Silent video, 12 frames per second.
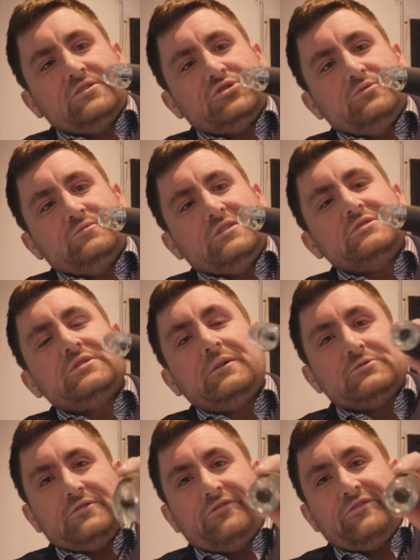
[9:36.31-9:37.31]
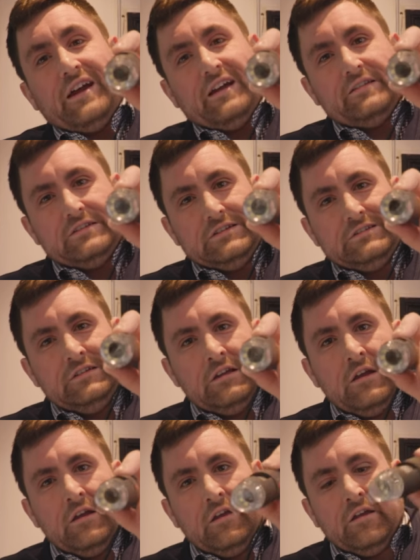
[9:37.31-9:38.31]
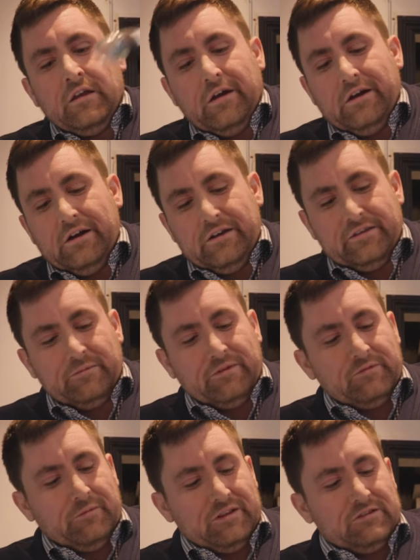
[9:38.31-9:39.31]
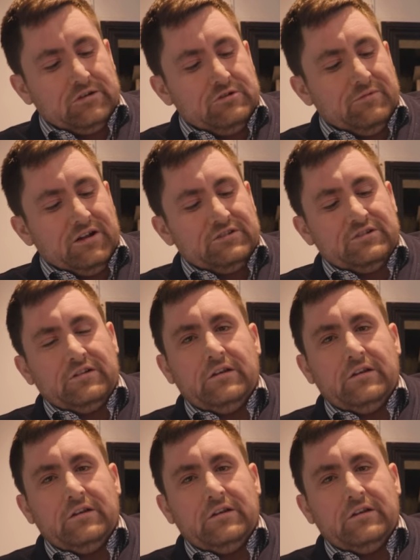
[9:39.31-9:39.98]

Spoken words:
it zooms into up to 1,000, sometimes a bit too much.